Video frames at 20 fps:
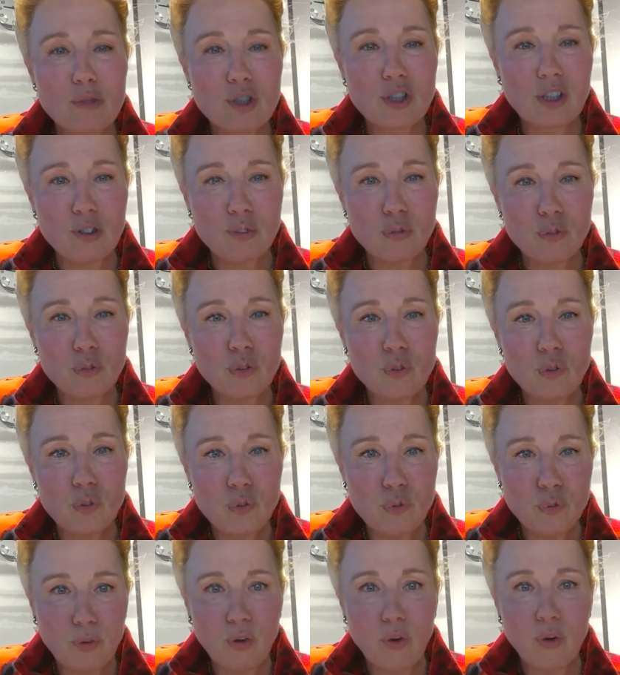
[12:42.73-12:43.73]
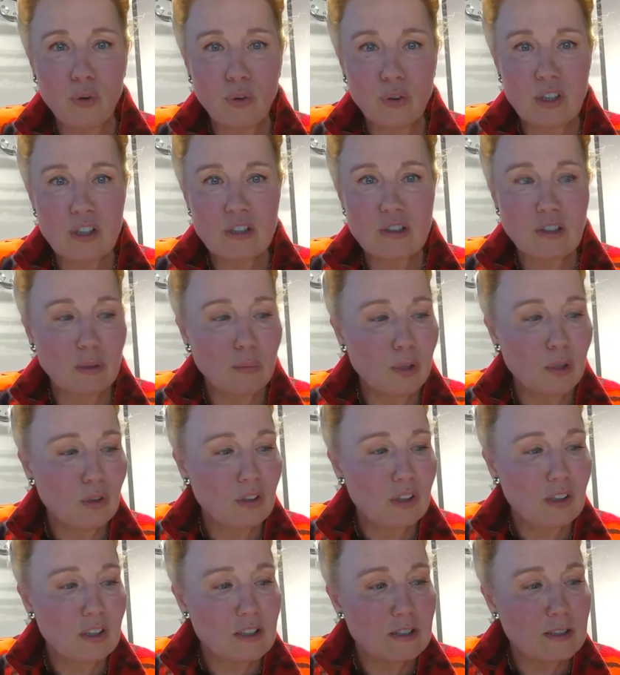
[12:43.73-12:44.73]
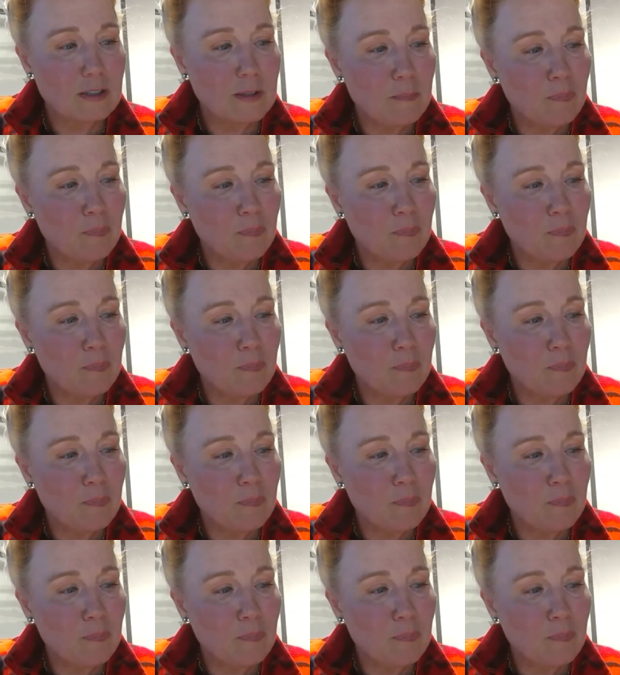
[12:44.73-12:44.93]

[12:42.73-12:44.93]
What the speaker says: shift for all these communities.